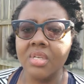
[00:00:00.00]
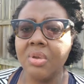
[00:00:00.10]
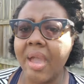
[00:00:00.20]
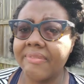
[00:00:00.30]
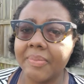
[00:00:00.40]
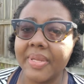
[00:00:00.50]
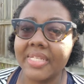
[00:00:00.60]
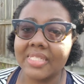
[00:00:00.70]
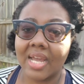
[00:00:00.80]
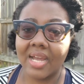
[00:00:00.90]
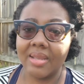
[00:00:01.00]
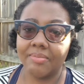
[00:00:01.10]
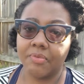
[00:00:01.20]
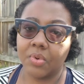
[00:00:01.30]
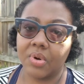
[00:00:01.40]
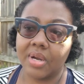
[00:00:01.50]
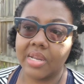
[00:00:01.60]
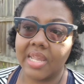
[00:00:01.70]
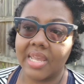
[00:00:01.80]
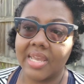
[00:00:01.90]
You have to make time for
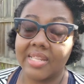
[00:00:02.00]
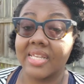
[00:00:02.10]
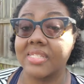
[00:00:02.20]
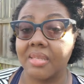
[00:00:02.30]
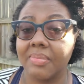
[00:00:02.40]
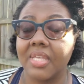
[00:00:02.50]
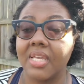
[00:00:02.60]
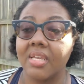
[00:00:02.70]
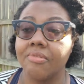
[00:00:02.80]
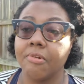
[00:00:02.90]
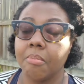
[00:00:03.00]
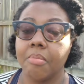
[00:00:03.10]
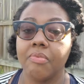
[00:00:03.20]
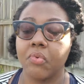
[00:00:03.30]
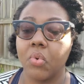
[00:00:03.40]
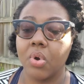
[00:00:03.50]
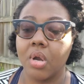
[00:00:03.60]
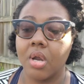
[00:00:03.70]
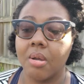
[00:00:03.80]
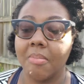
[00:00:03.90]
it, and that's something
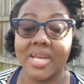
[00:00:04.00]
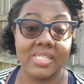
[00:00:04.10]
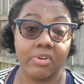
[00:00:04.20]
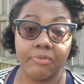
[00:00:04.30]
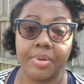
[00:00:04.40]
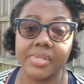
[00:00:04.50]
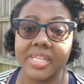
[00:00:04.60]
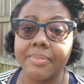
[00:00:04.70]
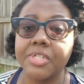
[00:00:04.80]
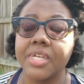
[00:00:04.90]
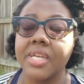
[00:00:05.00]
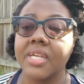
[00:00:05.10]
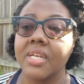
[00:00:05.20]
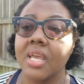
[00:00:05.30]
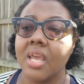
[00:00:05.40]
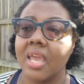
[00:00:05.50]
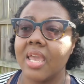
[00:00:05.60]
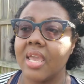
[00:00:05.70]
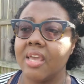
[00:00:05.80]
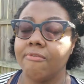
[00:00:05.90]
for my self-perception
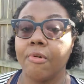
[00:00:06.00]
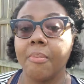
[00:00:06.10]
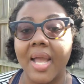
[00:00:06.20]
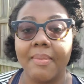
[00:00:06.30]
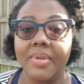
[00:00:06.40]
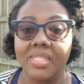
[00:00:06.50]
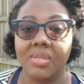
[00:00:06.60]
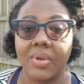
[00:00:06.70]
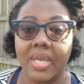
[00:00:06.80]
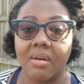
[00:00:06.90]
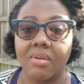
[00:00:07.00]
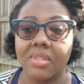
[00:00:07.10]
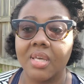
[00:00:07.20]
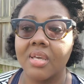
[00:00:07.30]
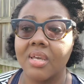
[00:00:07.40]
and for my mental health.